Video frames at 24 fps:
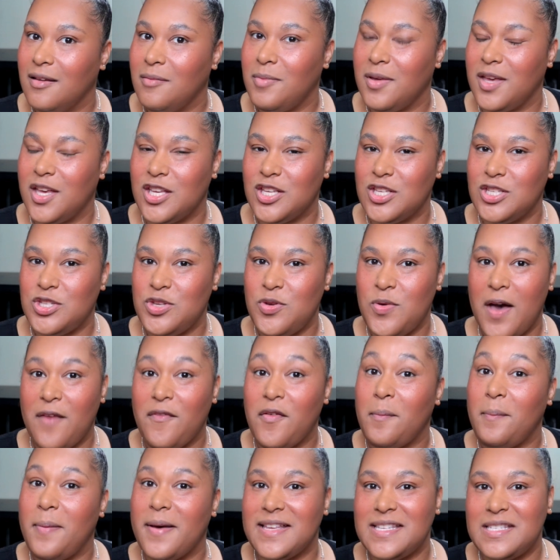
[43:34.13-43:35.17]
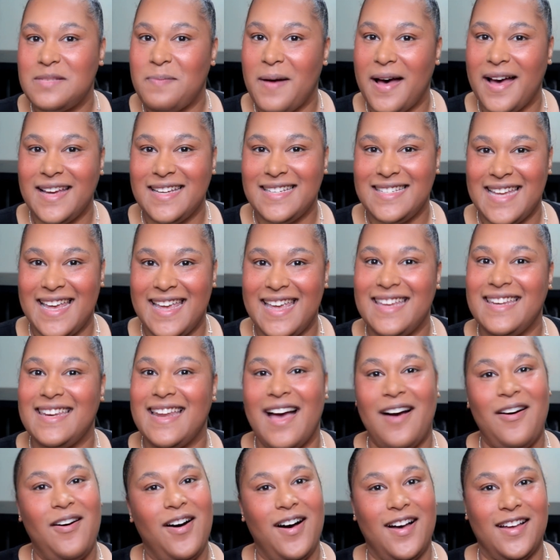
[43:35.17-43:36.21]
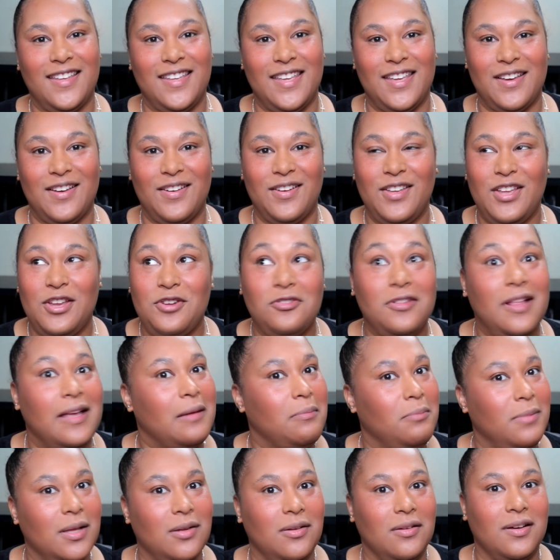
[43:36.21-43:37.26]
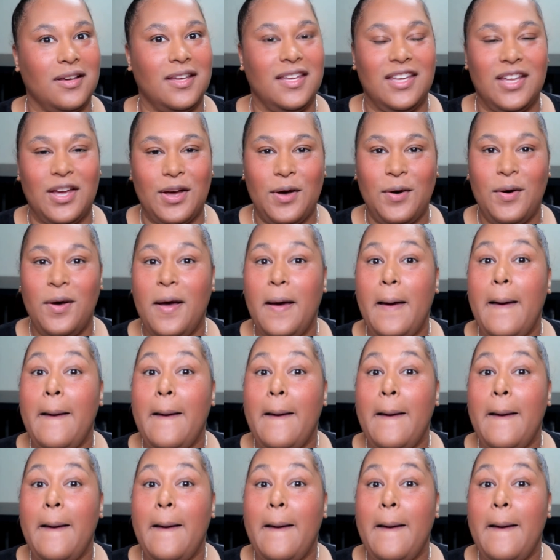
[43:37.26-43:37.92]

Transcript: because you have a best by date now on you. You're like milk, you know,